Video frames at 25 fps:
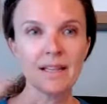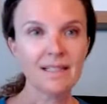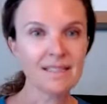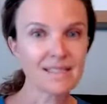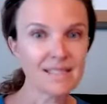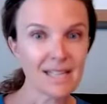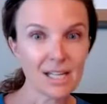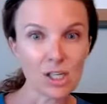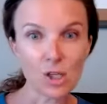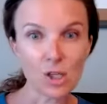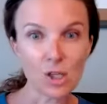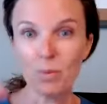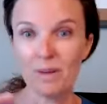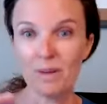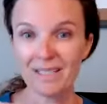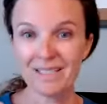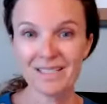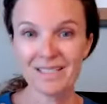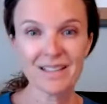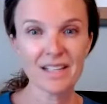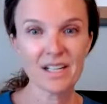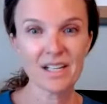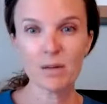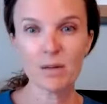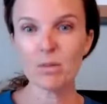let's say you
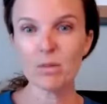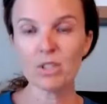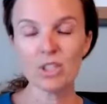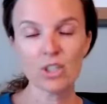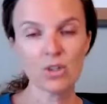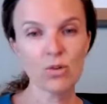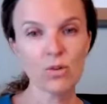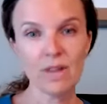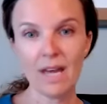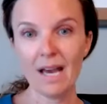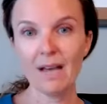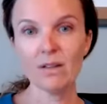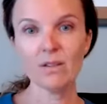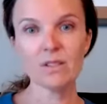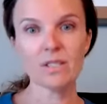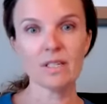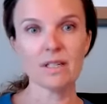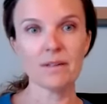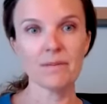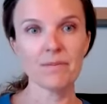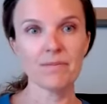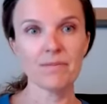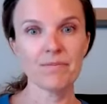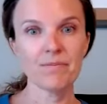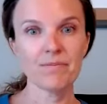picked the number
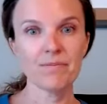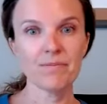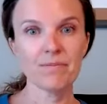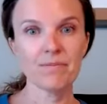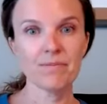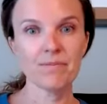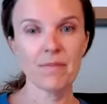2000